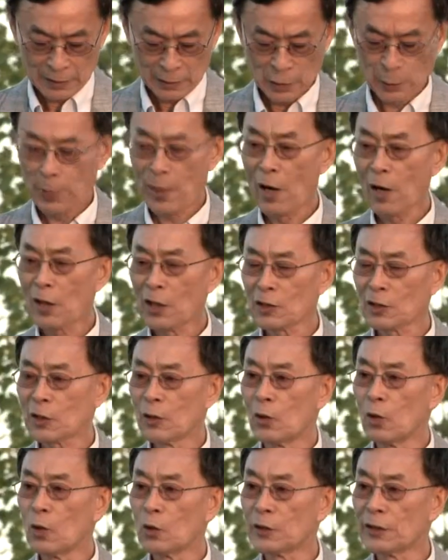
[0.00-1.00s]
The parts
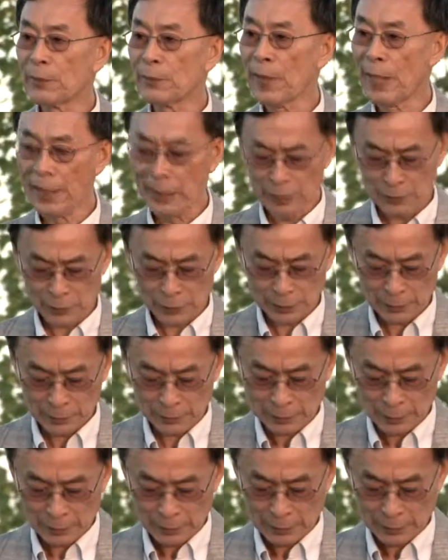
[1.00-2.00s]
all depends
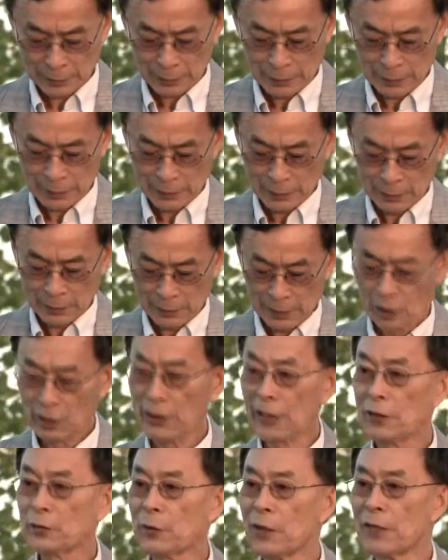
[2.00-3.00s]
on
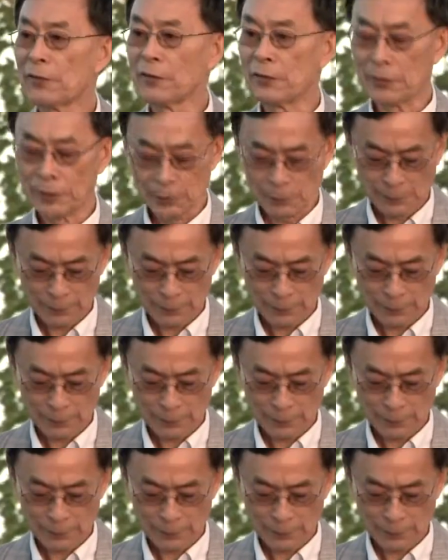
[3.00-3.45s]
each other.